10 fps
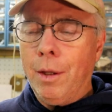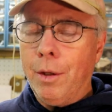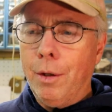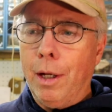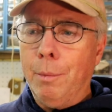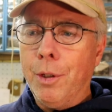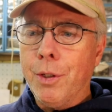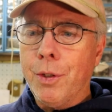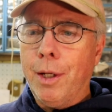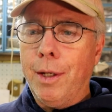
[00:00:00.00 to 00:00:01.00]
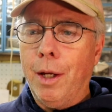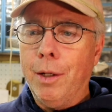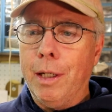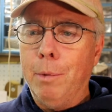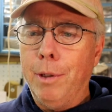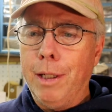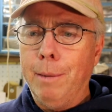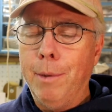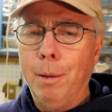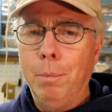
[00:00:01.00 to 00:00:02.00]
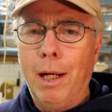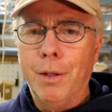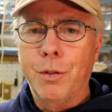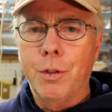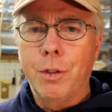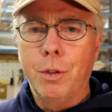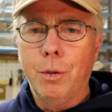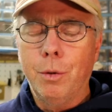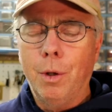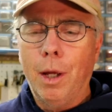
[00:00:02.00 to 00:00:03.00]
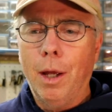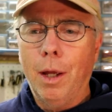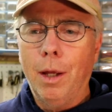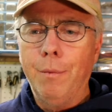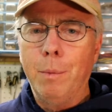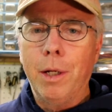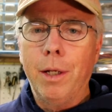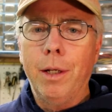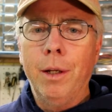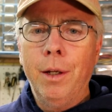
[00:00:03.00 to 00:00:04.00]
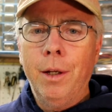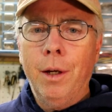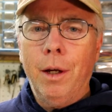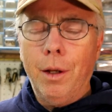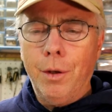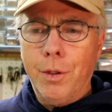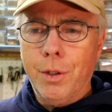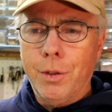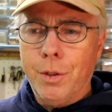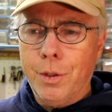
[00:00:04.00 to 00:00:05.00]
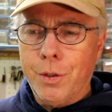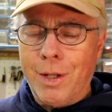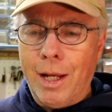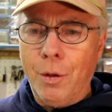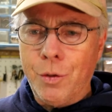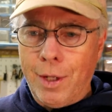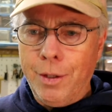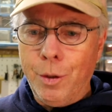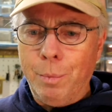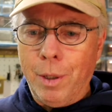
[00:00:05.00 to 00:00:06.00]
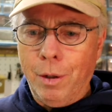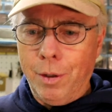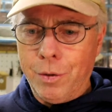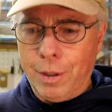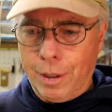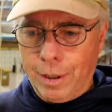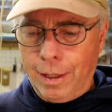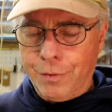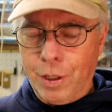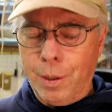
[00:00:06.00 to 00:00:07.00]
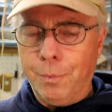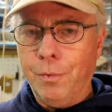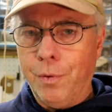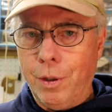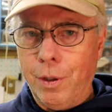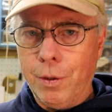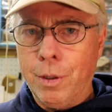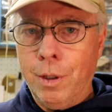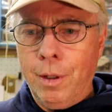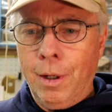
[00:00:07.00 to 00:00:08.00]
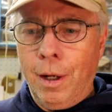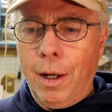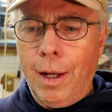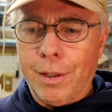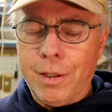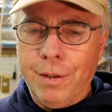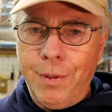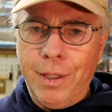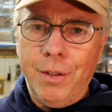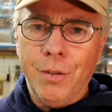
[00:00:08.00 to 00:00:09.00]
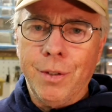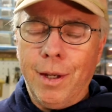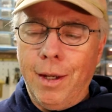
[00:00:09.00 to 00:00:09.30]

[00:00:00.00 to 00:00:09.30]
They're able to send out email blasts to everybody, all of the scouts and their parents that have signed up for various activities.